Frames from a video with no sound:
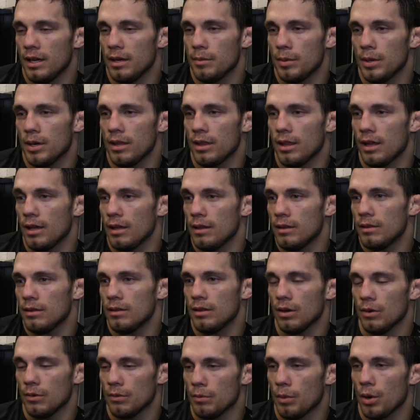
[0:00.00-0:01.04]
anybody
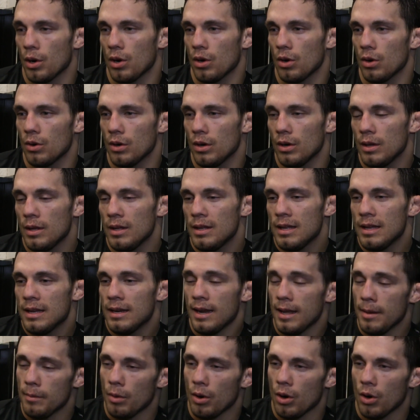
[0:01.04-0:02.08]
Marquardt
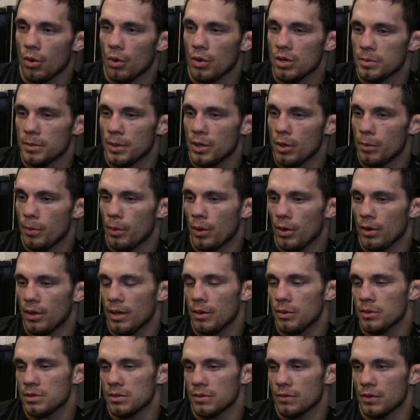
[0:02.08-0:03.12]
is my new opponent.
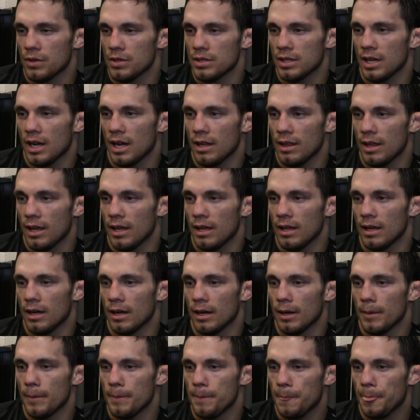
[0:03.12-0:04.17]
That was the first guy
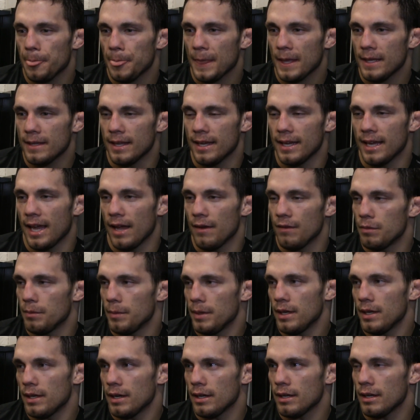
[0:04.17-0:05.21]
they gave to
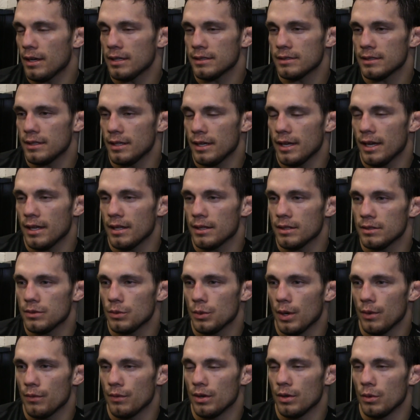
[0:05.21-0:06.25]
me, and I said
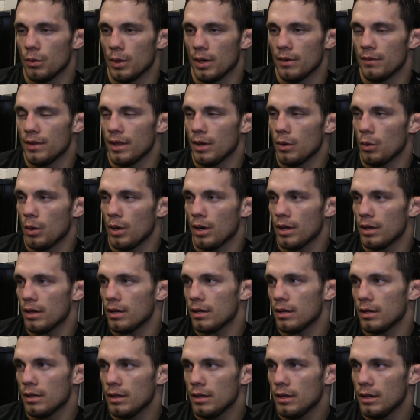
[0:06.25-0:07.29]
whoever they want
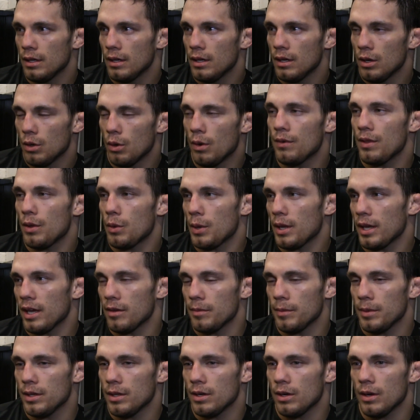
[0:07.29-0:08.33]
to
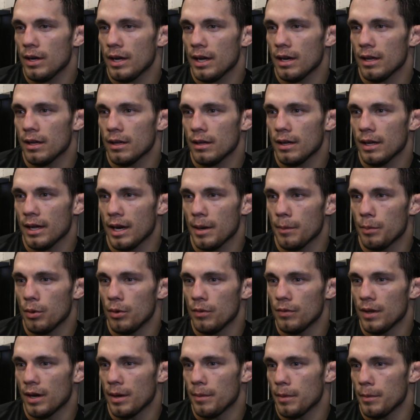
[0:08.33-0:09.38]
give me, I gotta
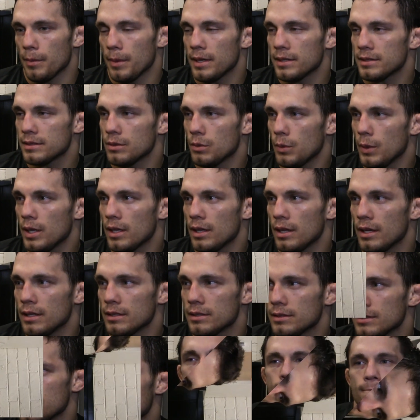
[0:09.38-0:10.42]
prove that I'm the best in the weight
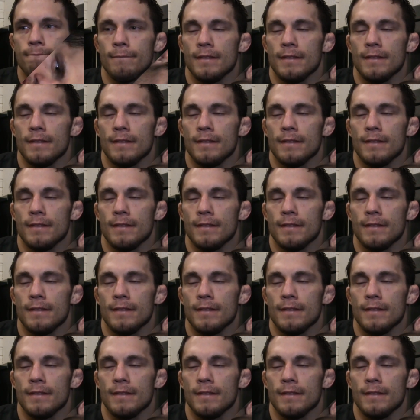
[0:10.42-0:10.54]
class. So.